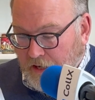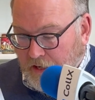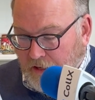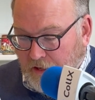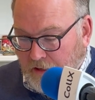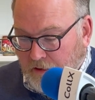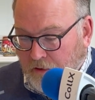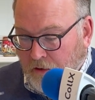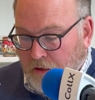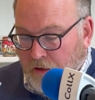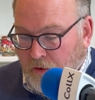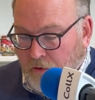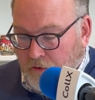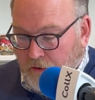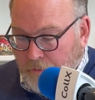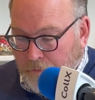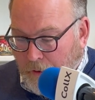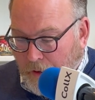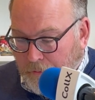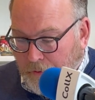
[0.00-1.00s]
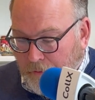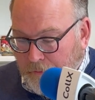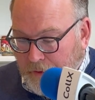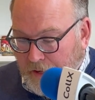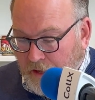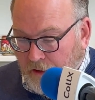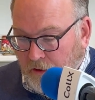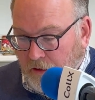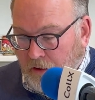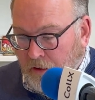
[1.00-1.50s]
in the bubble
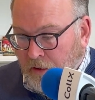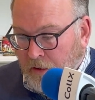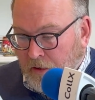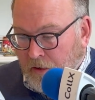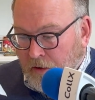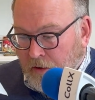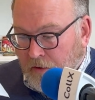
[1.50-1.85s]
mailer.